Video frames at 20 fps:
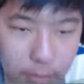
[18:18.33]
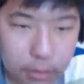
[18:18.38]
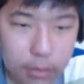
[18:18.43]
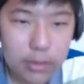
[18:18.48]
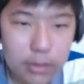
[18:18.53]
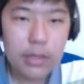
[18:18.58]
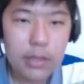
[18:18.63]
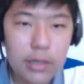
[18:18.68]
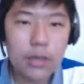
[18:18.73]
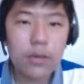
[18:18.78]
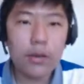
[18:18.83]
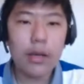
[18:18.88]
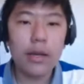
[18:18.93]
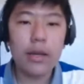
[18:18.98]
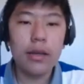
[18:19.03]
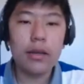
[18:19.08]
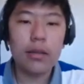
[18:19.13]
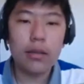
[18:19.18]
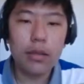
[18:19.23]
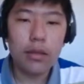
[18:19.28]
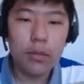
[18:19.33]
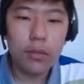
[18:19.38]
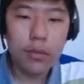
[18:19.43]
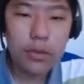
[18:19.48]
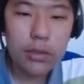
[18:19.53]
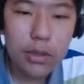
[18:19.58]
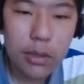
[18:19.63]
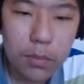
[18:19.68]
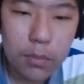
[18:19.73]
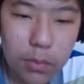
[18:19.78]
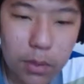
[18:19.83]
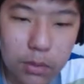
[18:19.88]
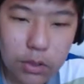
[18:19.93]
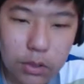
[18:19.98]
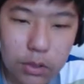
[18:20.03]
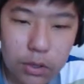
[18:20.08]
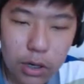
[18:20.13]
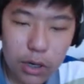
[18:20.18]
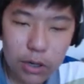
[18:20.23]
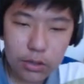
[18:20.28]
single-handedly, because
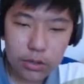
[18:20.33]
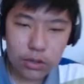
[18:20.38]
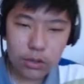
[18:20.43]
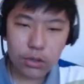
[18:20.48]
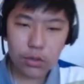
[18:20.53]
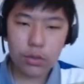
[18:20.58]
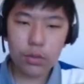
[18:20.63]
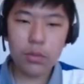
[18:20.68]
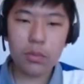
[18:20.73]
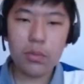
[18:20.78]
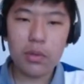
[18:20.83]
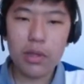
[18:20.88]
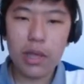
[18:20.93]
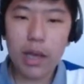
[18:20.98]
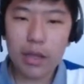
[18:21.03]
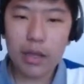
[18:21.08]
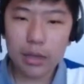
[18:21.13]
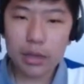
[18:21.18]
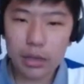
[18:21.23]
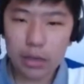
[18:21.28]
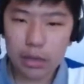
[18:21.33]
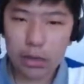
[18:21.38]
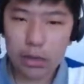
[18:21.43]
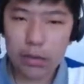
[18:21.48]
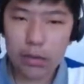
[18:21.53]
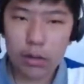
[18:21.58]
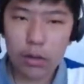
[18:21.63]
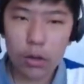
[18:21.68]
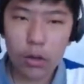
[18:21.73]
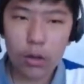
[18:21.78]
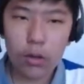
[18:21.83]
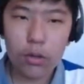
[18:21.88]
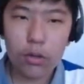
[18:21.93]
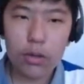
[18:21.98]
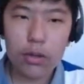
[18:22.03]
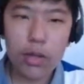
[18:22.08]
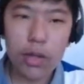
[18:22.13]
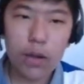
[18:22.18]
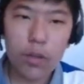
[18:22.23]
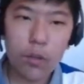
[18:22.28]
I assume that
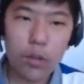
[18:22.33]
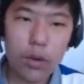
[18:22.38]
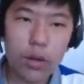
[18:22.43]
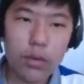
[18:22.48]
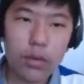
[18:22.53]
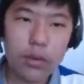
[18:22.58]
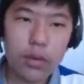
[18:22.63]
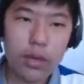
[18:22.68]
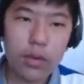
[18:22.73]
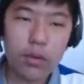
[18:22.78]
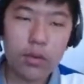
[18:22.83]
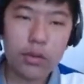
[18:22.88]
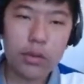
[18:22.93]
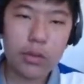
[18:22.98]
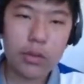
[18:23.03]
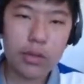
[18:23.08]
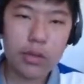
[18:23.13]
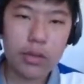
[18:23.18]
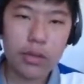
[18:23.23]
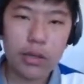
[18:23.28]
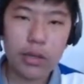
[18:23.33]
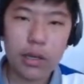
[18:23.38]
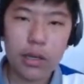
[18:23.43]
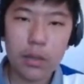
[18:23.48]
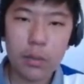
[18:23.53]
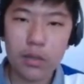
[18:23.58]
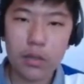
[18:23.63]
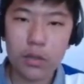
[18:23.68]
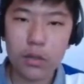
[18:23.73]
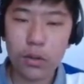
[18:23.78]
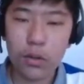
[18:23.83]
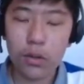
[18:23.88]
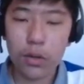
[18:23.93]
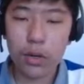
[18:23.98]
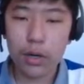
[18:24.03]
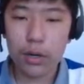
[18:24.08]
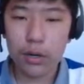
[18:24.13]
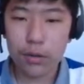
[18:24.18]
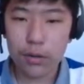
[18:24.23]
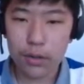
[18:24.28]
one thing was cleaning up this whole
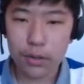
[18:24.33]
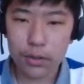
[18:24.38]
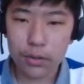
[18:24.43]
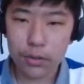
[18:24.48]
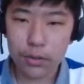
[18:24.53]
area.